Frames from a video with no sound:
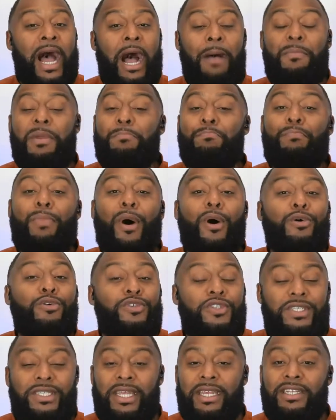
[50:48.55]
I've been
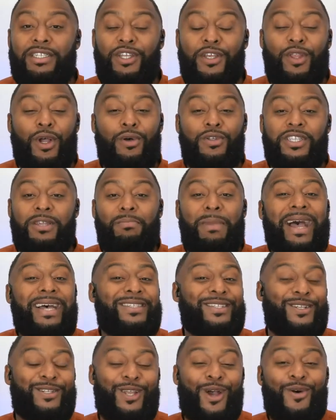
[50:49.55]
boasting to those in
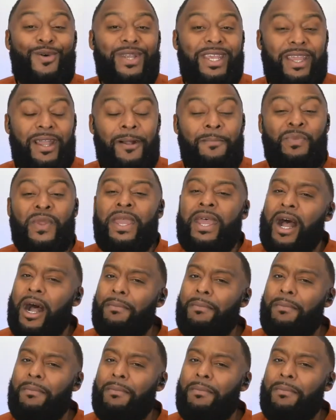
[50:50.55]
Macedonia